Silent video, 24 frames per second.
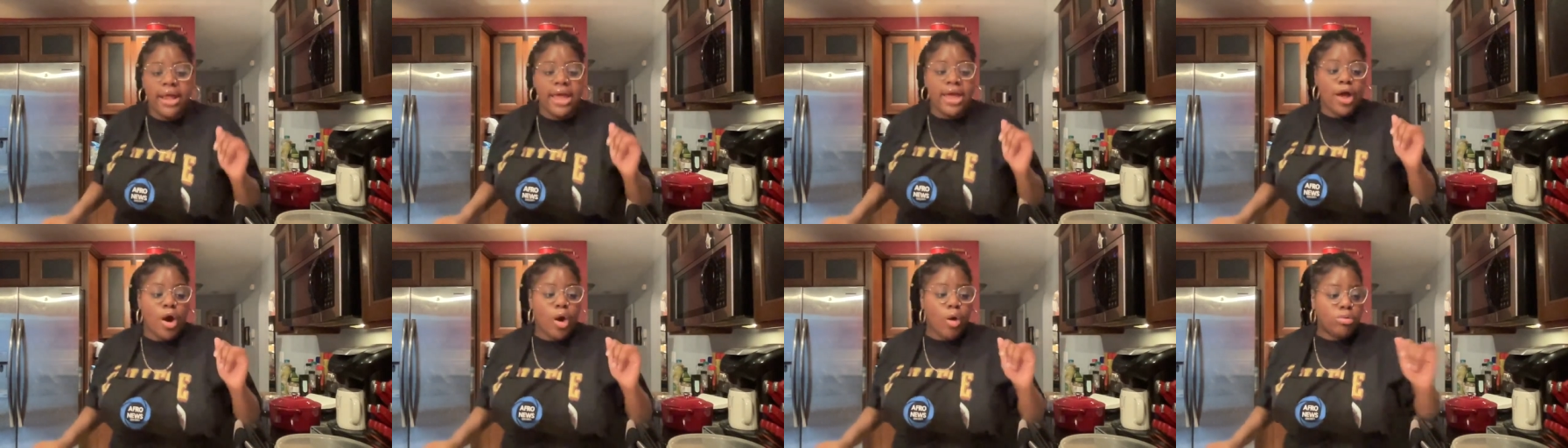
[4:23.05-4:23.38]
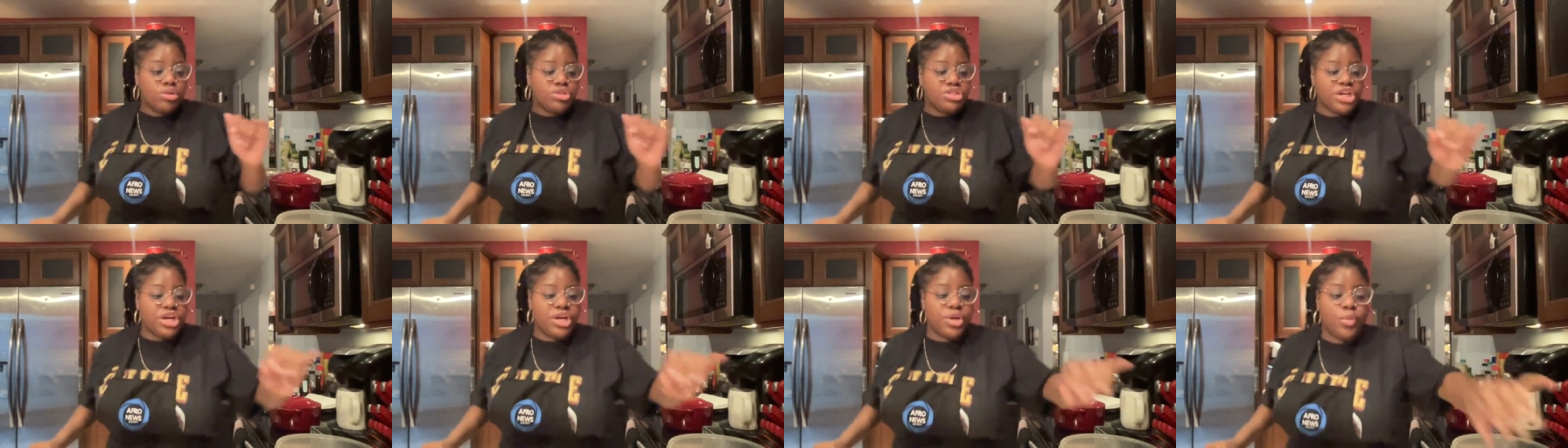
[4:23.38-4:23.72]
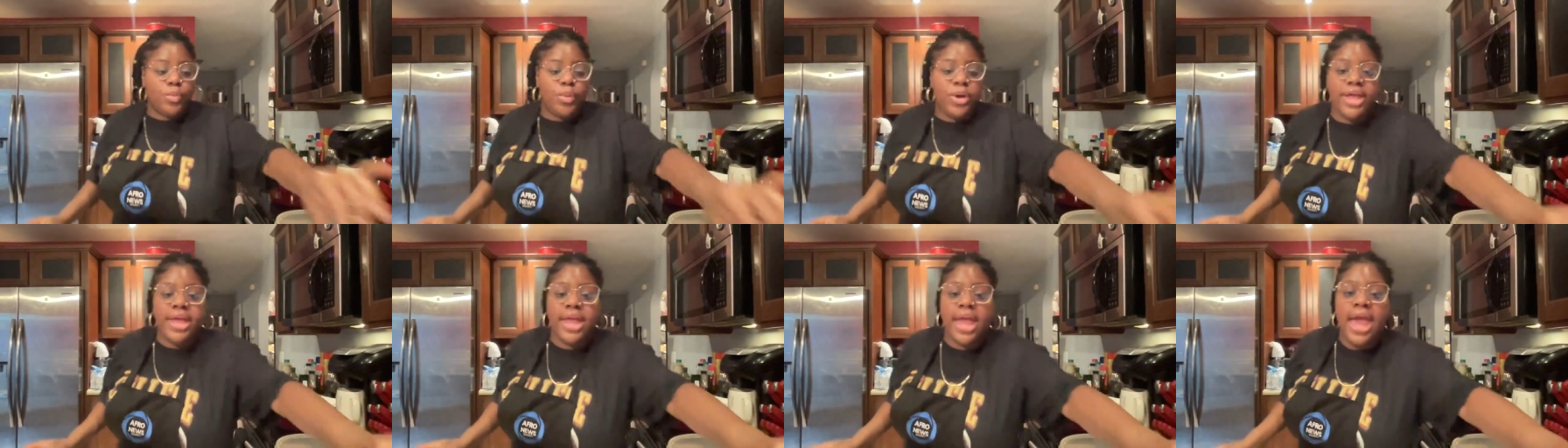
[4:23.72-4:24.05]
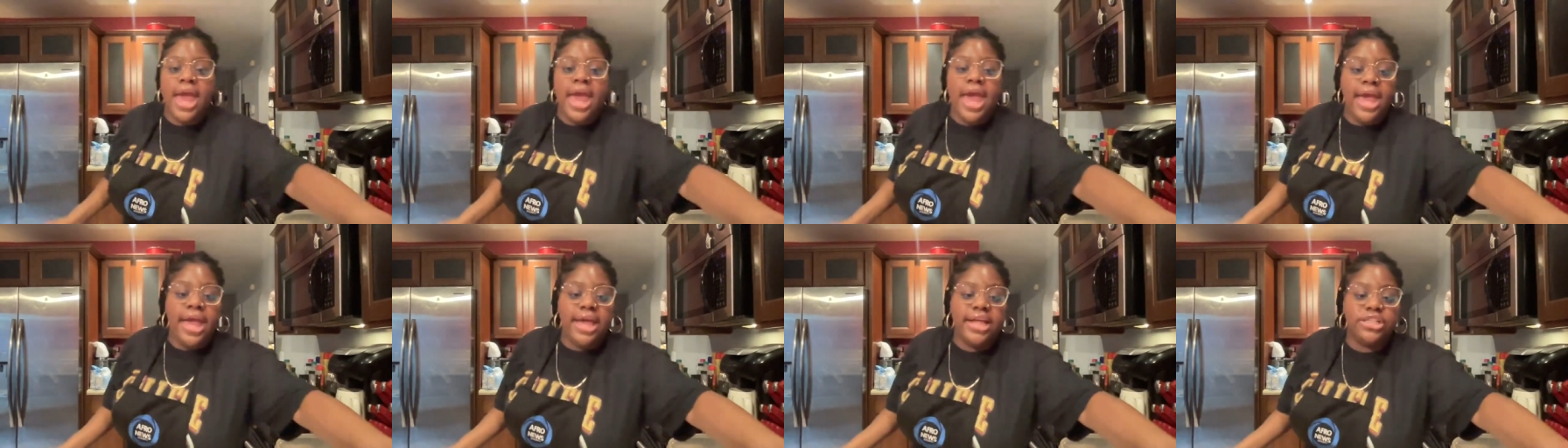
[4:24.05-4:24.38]
a whole chicken wing
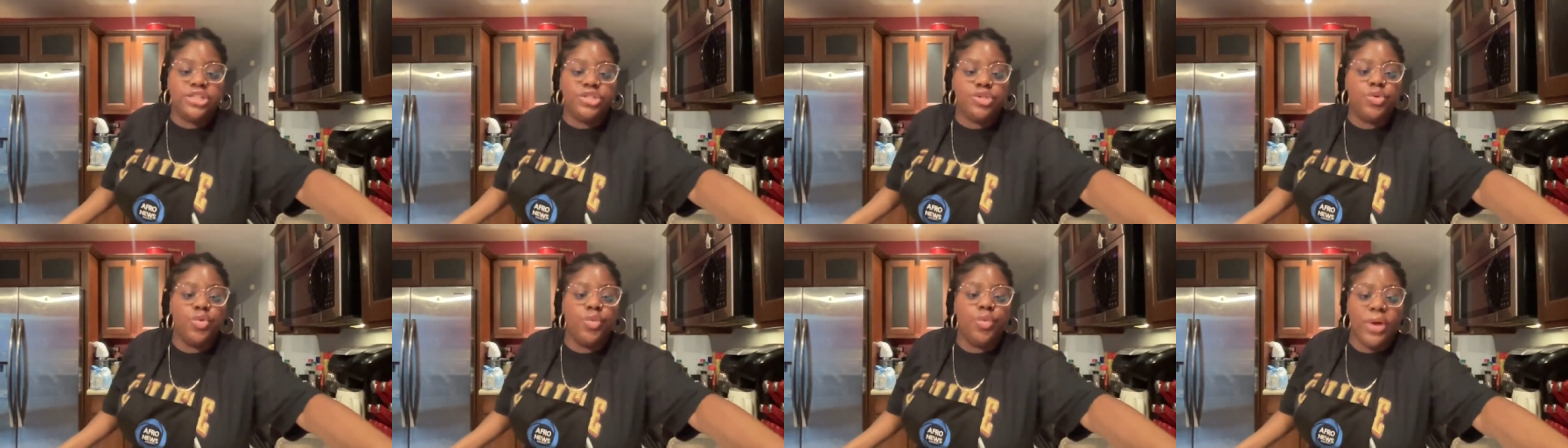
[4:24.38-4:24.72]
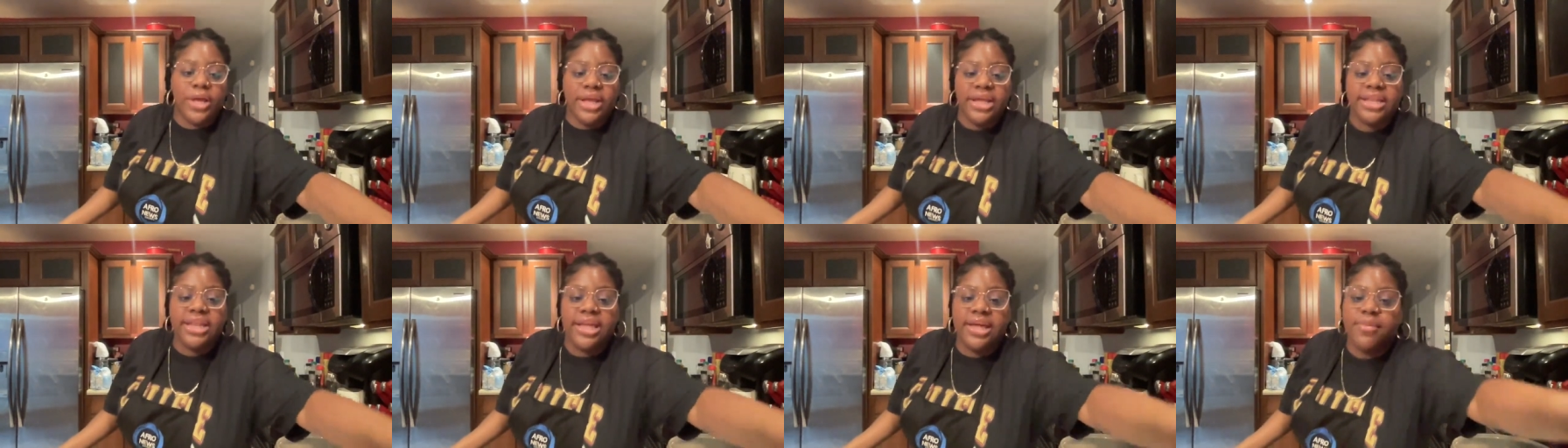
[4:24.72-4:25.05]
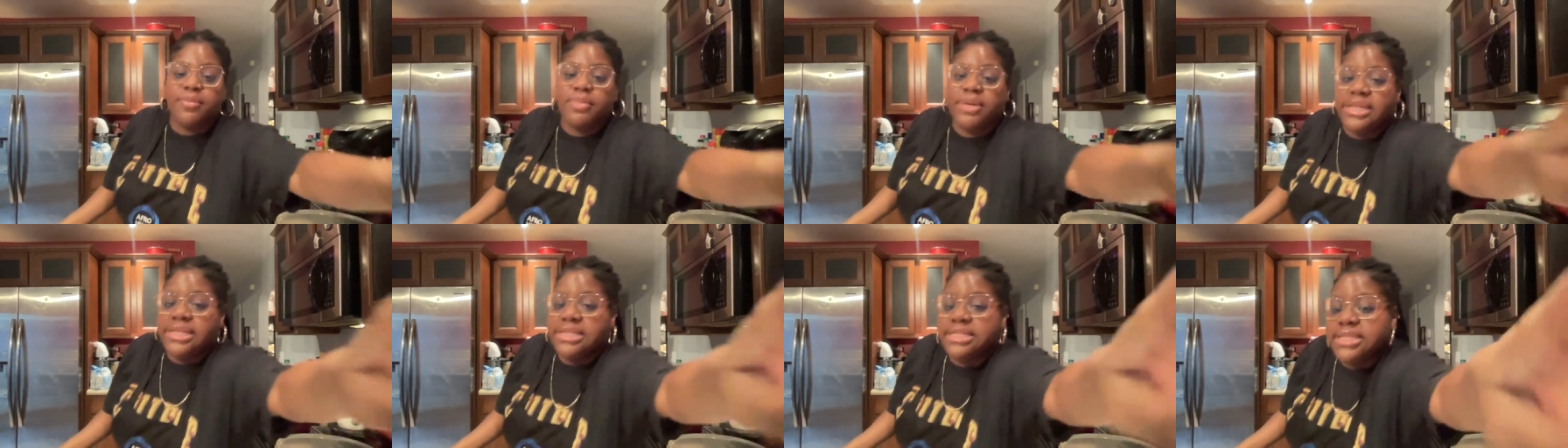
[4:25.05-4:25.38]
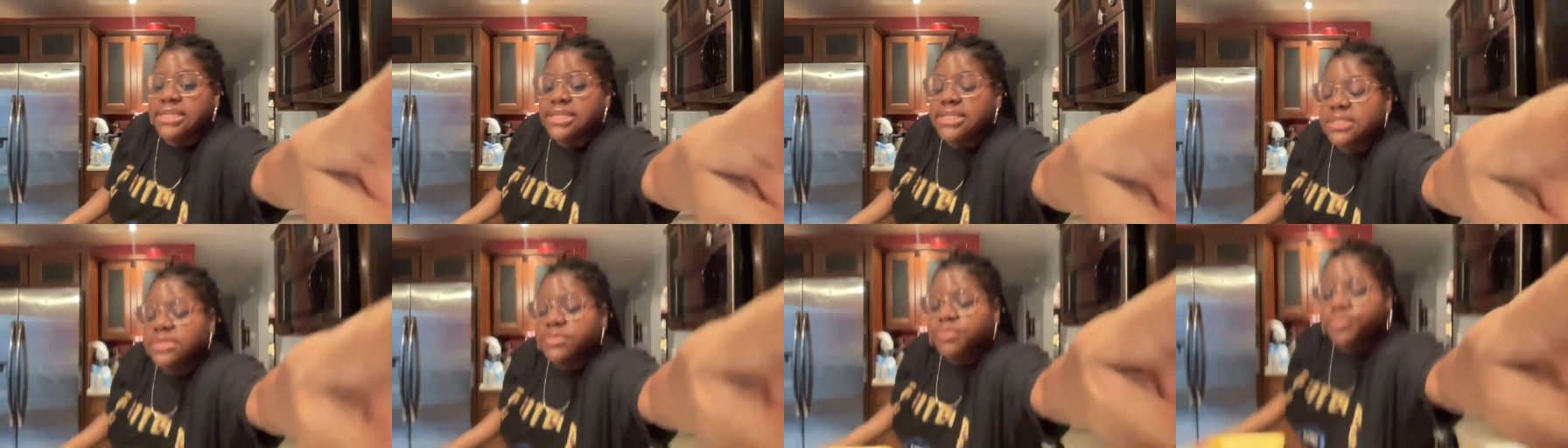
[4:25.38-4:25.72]
into wingding
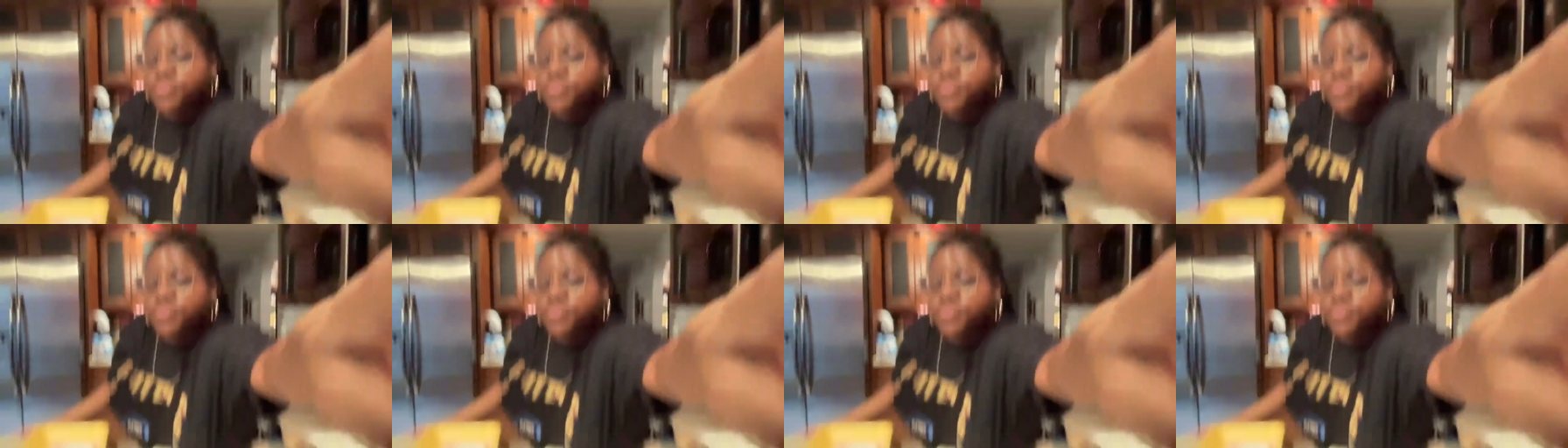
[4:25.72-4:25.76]
pieces.